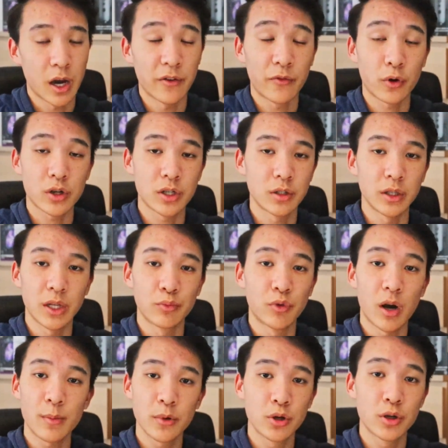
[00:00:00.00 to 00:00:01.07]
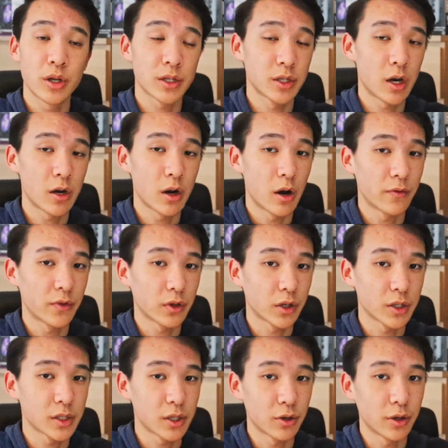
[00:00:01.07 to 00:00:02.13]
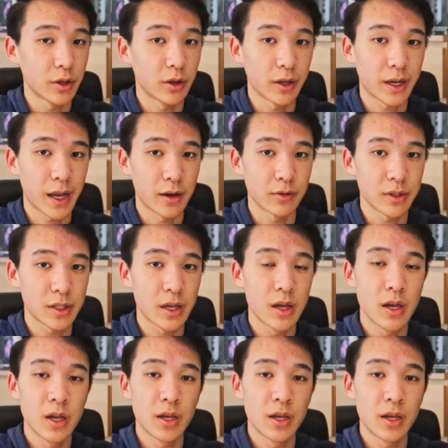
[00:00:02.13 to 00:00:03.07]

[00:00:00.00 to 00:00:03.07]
Unfortunately, Robinhood does not offer custodial accounts,